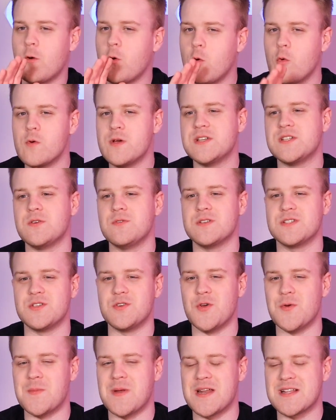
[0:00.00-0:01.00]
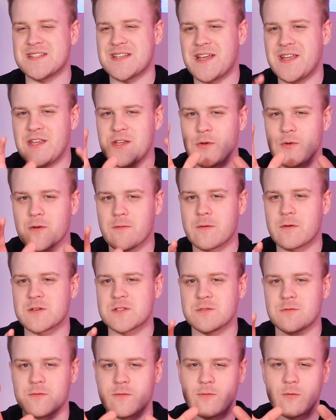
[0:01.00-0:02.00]
always used Zoom, and it's that
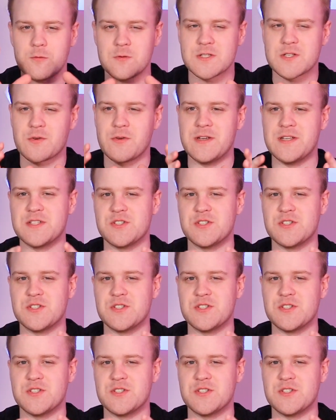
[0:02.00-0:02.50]
universal full screen